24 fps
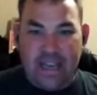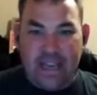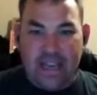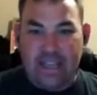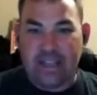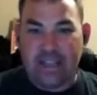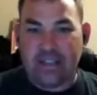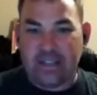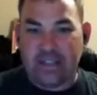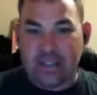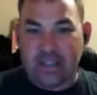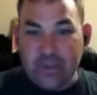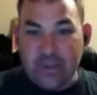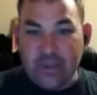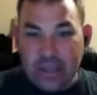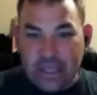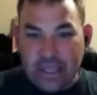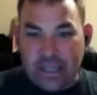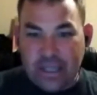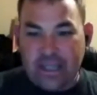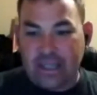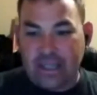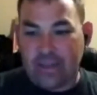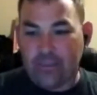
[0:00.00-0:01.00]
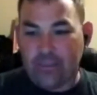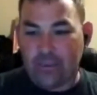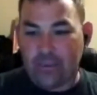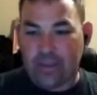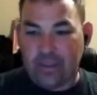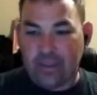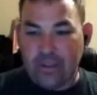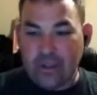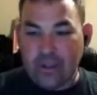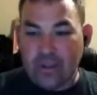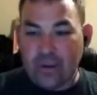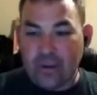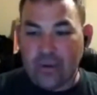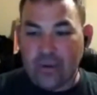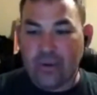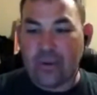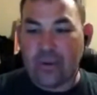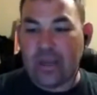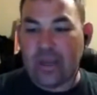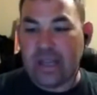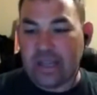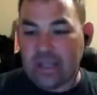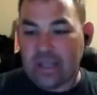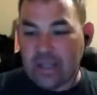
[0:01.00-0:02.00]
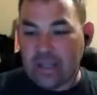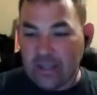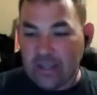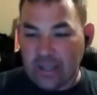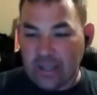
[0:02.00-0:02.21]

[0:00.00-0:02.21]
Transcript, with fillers: and he's doing it with Hugh in